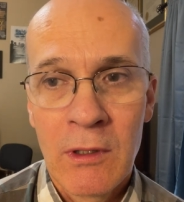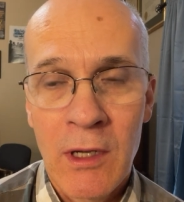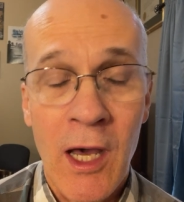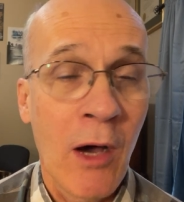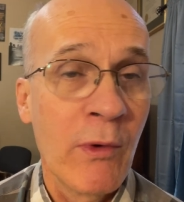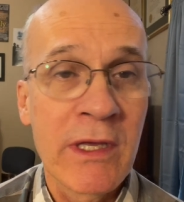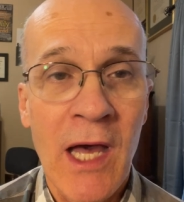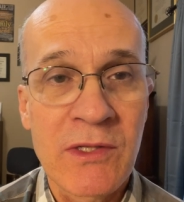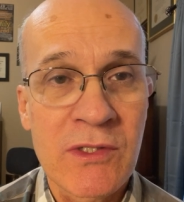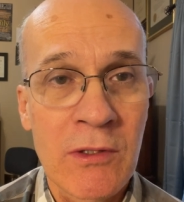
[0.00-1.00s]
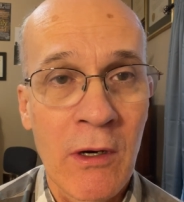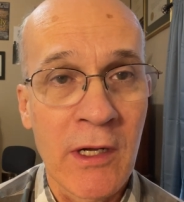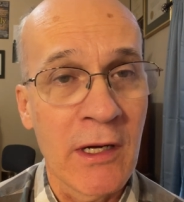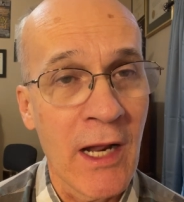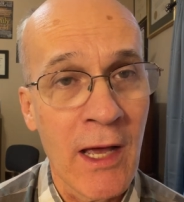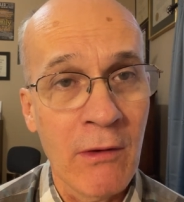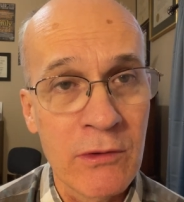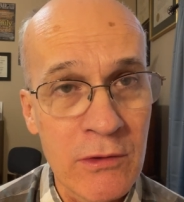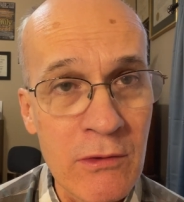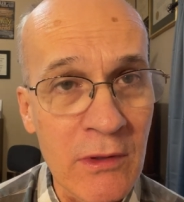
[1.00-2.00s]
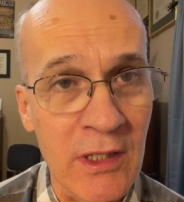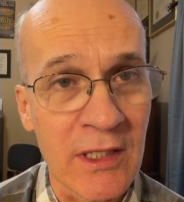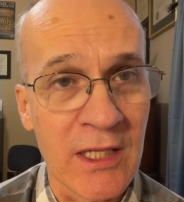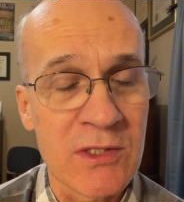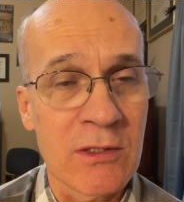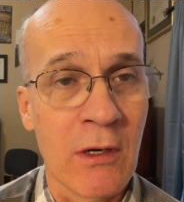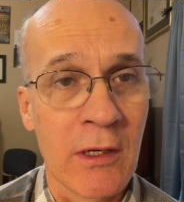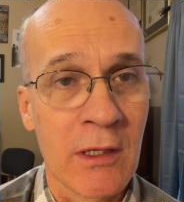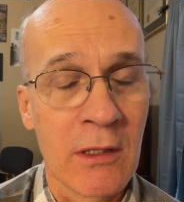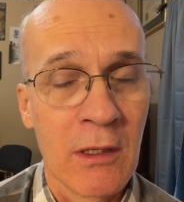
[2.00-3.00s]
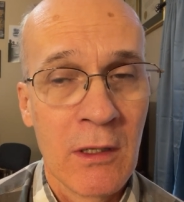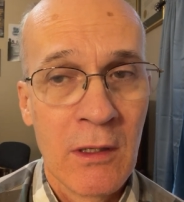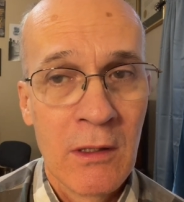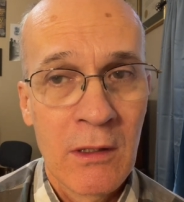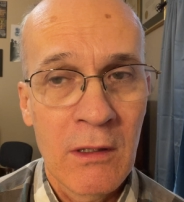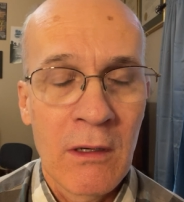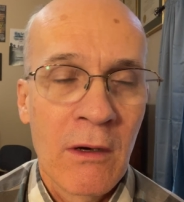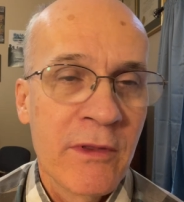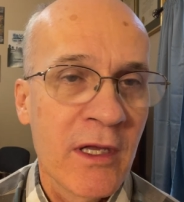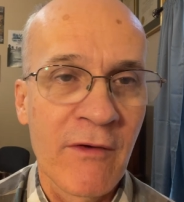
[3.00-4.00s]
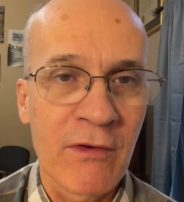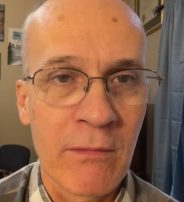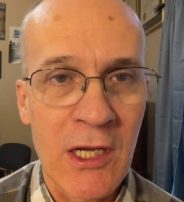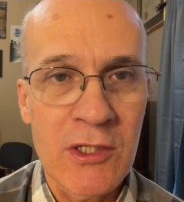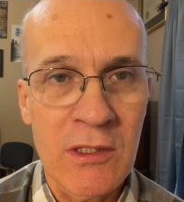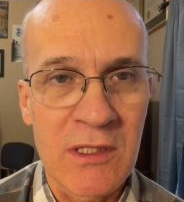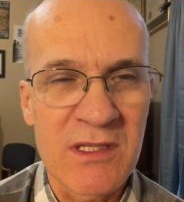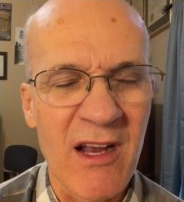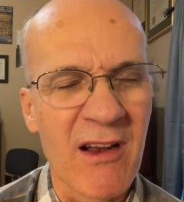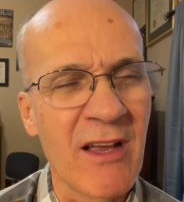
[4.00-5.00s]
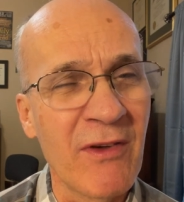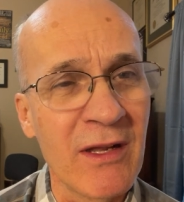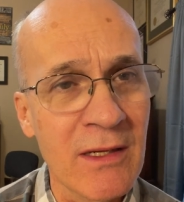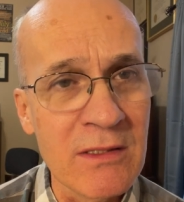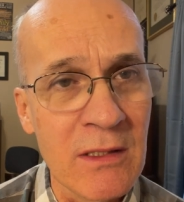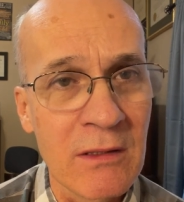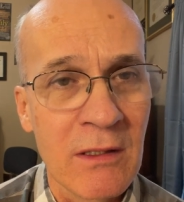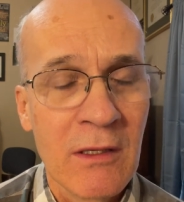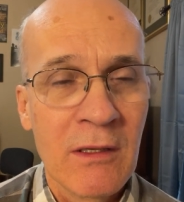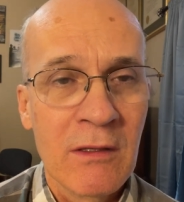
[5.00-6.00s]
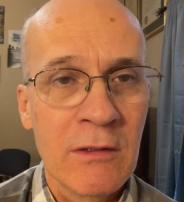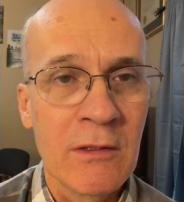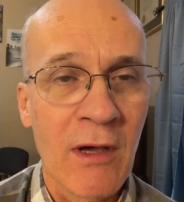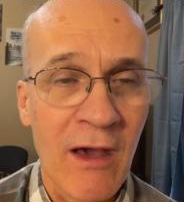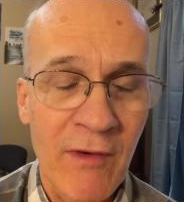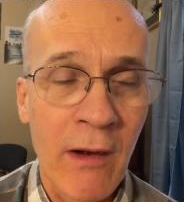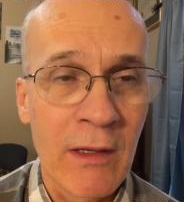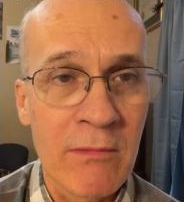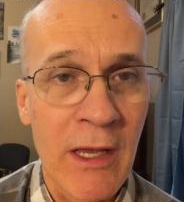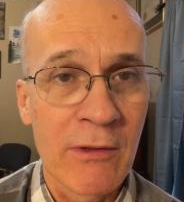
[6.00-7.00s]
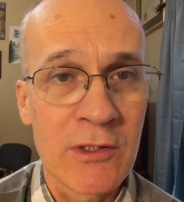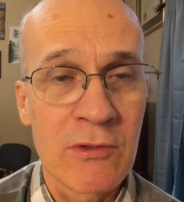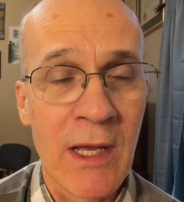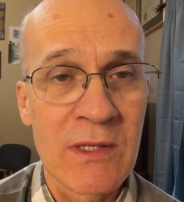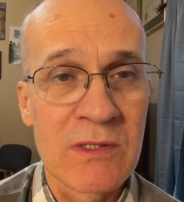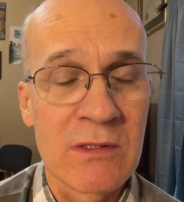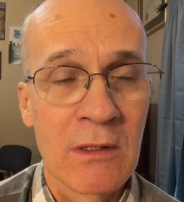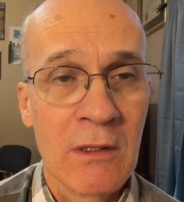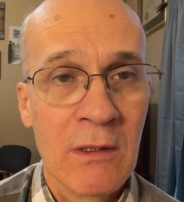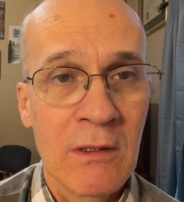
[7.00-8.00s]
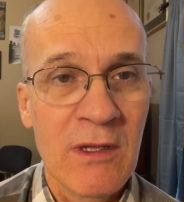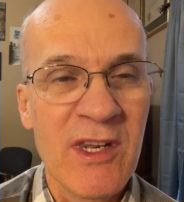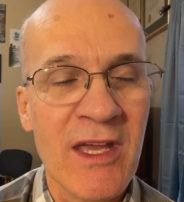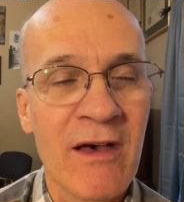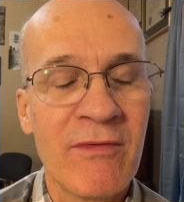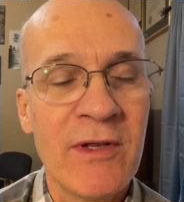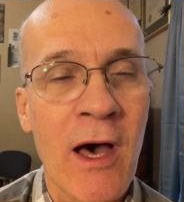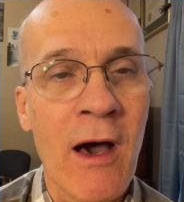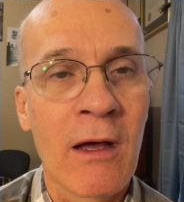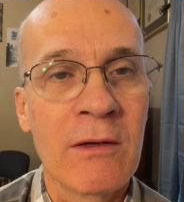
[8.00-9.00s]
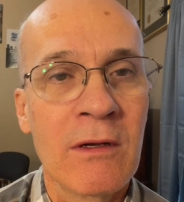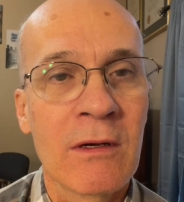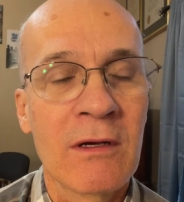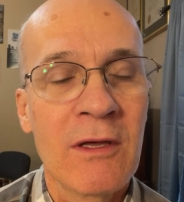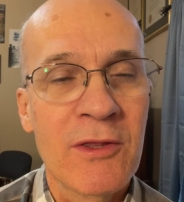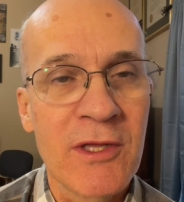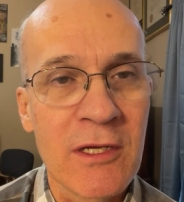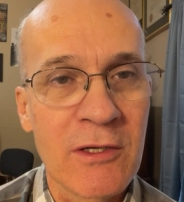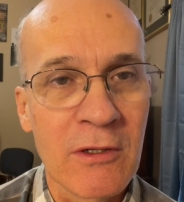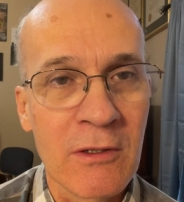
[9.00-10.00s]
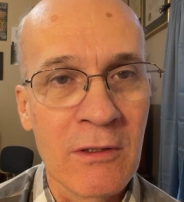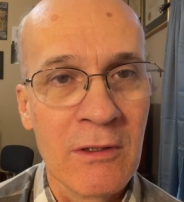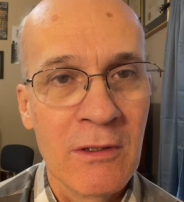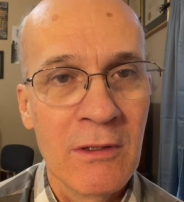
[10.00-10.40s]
how we got started and how you can get started. All the information is there. And if it isn't, you have our email address, devdoctheatre